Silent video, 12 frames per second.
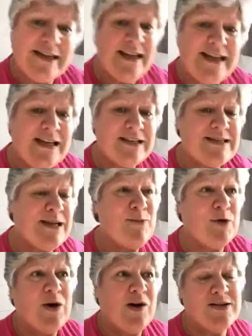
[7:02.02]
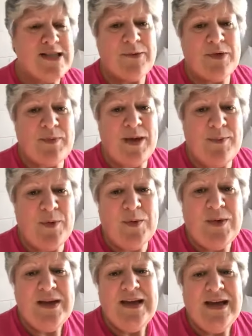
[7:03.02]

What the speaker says: again, the same we're in contact with people.